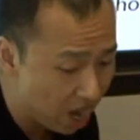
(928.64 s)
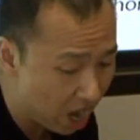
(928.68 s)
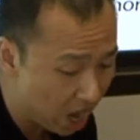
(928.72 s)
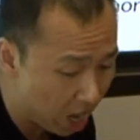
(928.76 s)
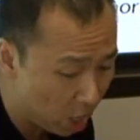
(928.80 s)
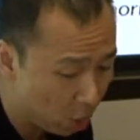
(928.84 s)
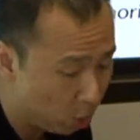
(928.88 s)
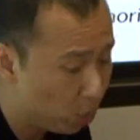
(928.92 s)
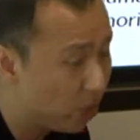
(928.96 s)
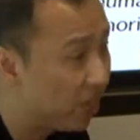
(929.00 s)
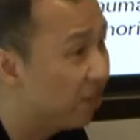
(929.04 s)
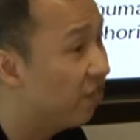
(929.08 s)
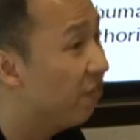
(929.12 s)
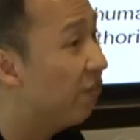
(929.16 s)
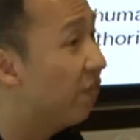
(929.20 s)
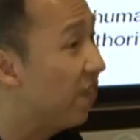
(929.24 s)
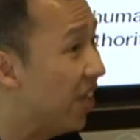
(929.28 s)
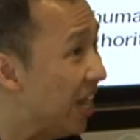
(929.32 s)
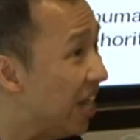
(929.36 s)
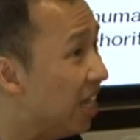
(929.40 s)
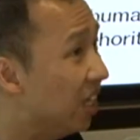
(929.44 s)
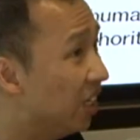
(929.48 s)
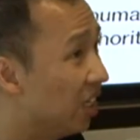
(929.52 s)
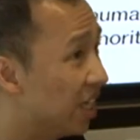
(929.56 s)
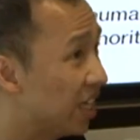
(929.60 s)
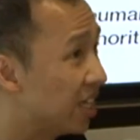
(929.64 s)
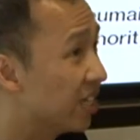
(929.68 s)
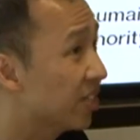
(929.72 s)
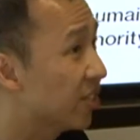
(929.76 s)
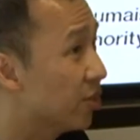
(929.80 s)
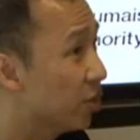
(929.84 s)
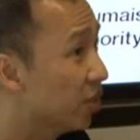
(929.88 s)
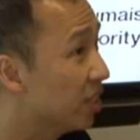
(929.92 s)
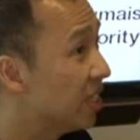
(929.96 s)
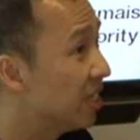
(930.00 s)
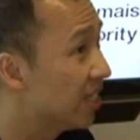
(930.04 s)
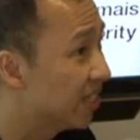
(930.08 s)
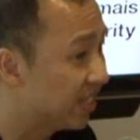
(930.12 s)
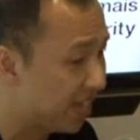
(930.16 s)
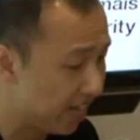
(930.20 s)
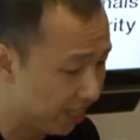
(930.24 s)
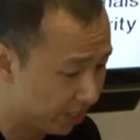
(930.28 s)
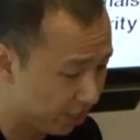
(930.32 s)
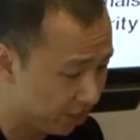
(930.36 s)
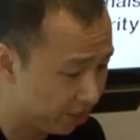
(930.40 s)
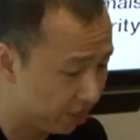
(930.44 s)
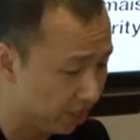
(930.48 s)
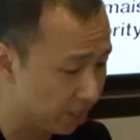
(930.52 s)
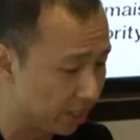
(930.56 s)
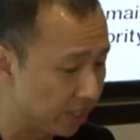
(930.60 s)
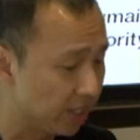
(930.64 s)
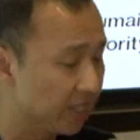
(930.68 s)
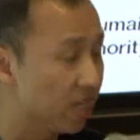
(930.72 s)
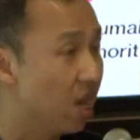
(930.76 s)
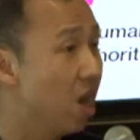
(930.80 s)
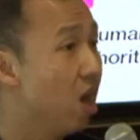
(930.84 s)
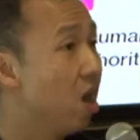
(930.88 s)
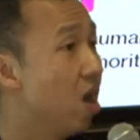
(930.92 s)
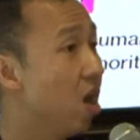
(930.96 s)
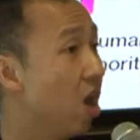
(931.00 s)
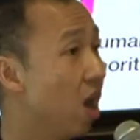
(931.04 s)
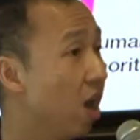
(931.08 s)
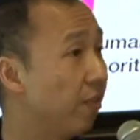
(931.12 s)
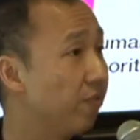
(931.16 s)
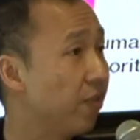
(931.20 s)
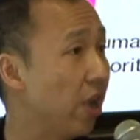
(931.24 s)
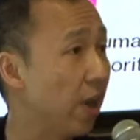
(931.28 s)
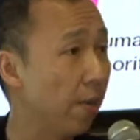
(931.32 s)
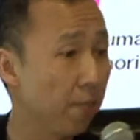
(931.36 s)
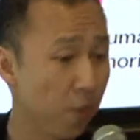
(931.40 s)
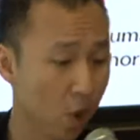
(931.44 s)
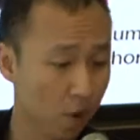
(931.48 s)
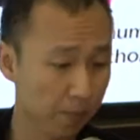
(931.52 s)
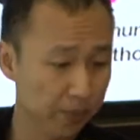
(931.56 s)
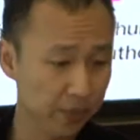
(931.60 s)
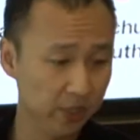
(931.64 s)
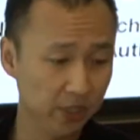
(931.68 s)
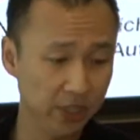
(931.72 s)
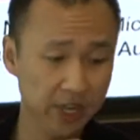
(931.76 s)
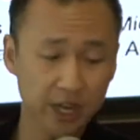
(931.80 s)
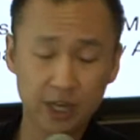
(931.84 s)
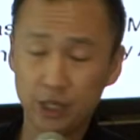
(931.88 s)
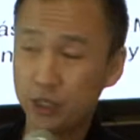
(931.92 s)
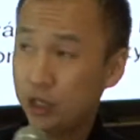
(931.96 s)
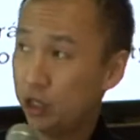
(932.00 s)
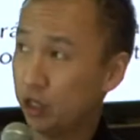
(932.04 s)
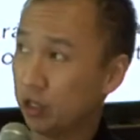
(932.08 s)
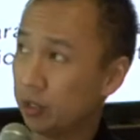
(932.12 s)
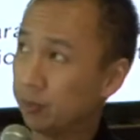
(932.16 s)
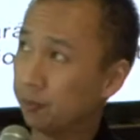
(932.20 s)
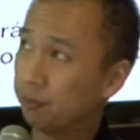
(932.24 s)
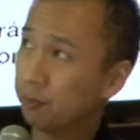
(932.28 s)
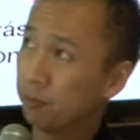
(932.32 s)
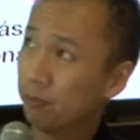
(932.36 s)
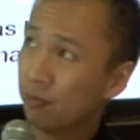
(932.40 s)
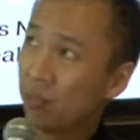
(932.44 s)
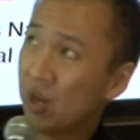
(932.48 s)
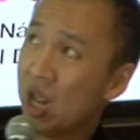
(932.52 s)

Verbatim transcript: Are we failing certain sections of our population?